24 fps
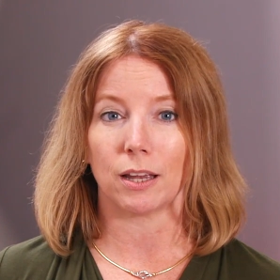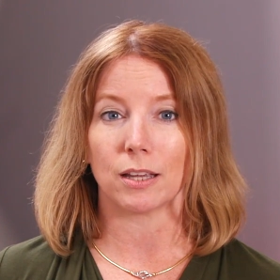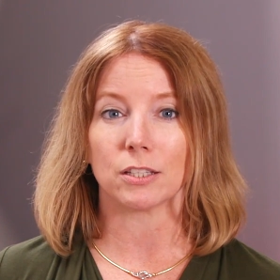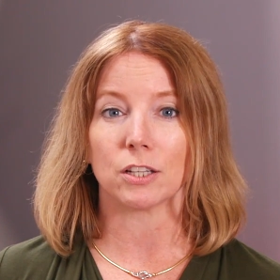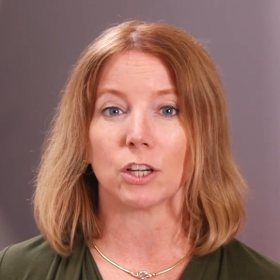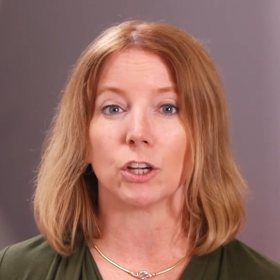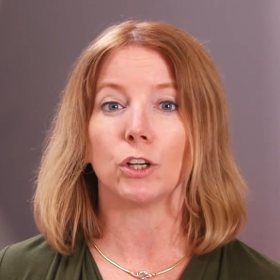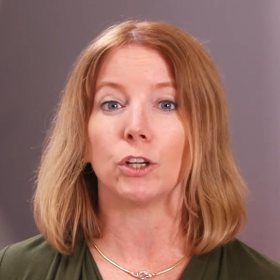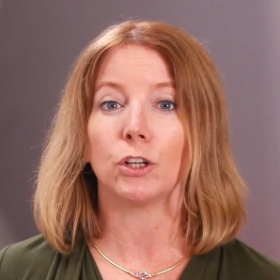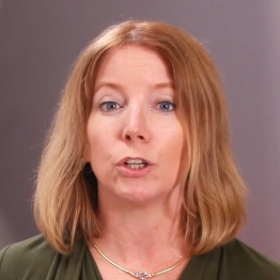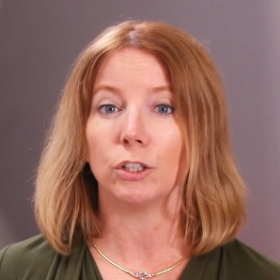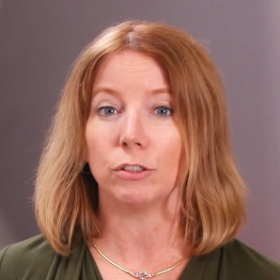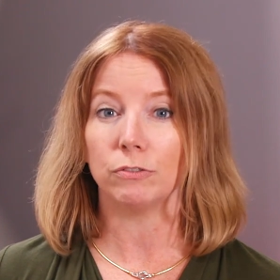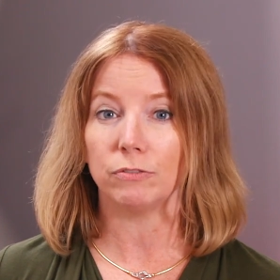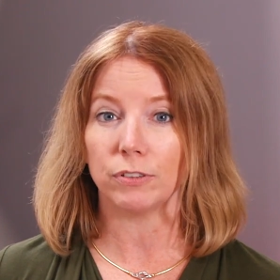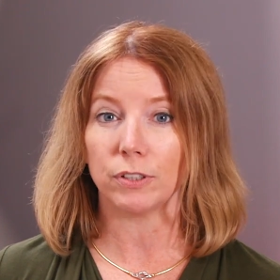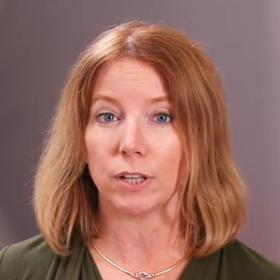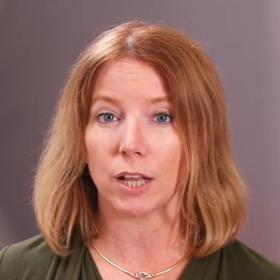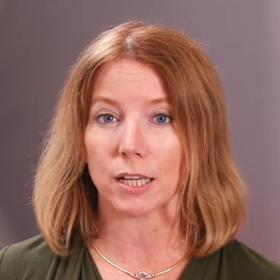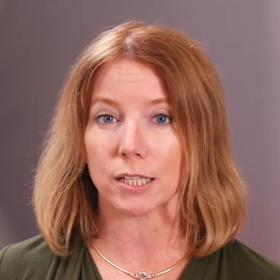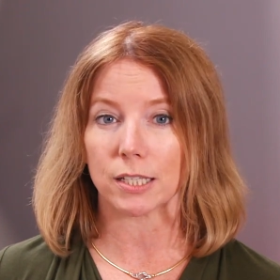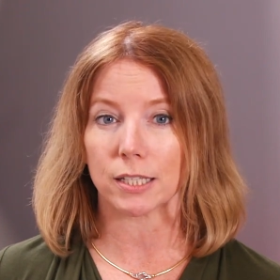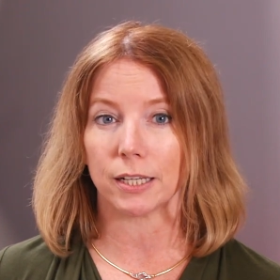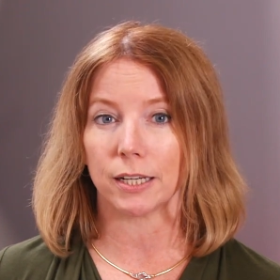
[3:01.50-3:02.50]
as a good
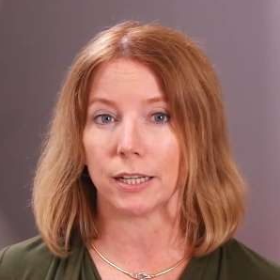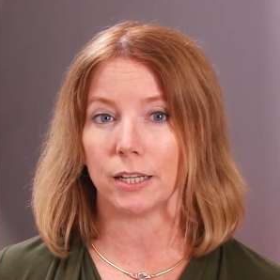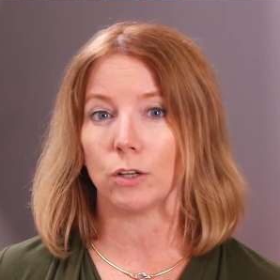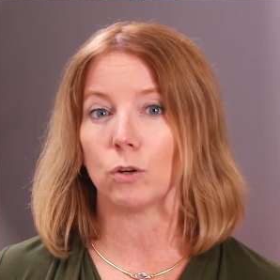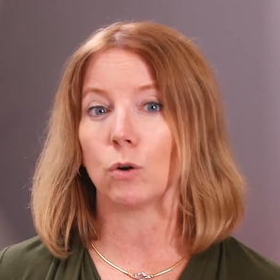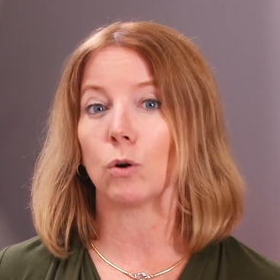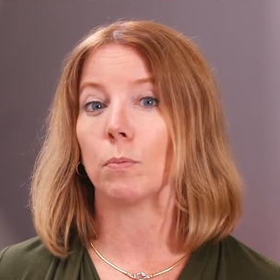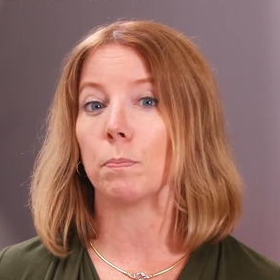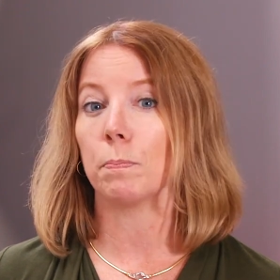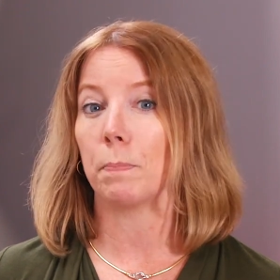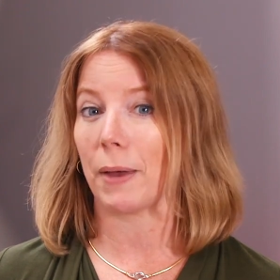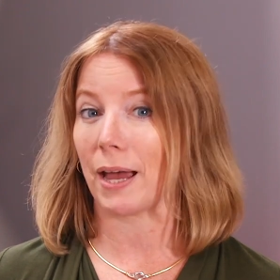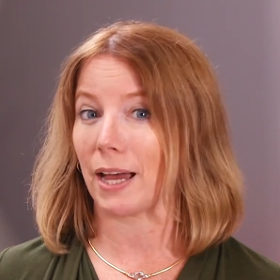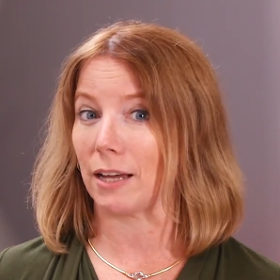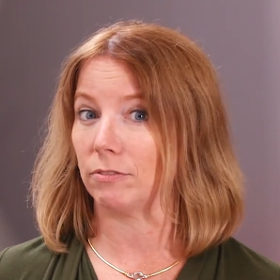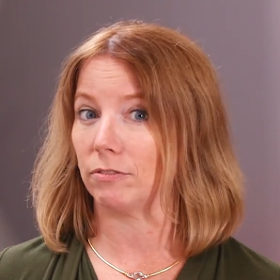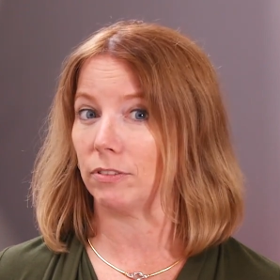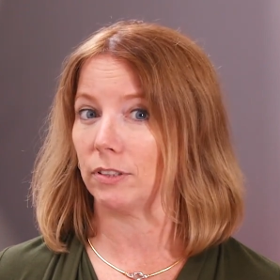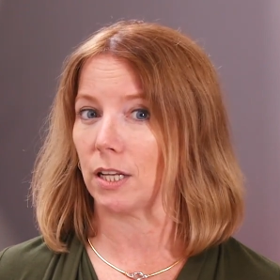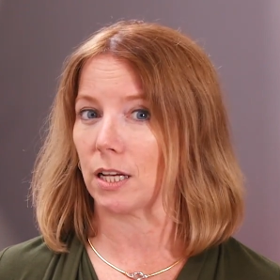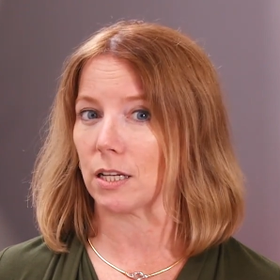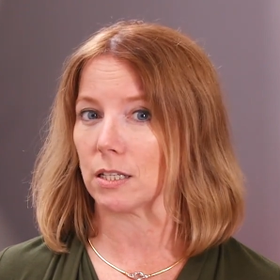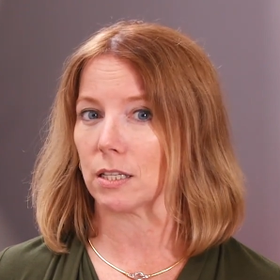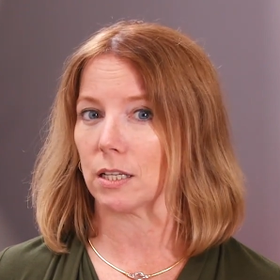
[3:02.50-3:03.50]
velocity or bad
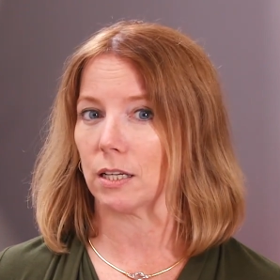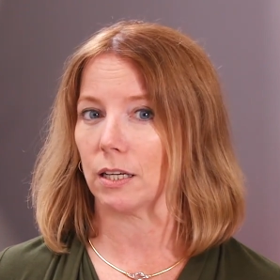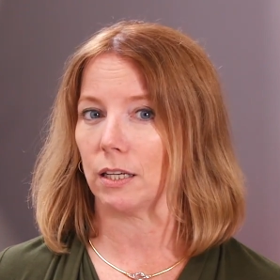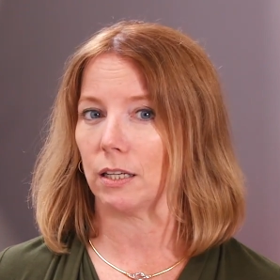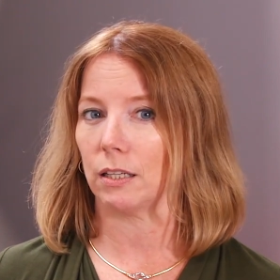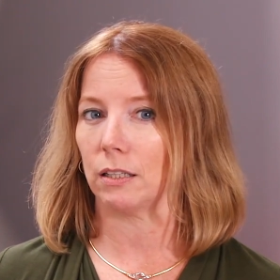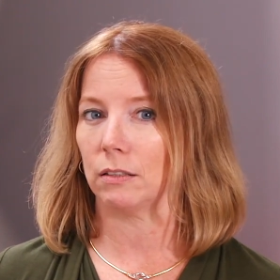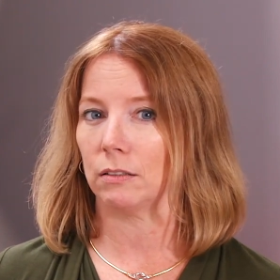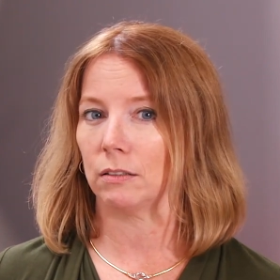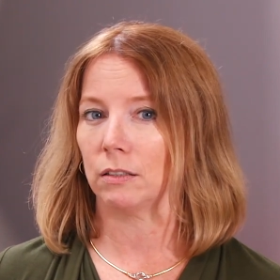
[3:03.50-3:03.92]
velocity.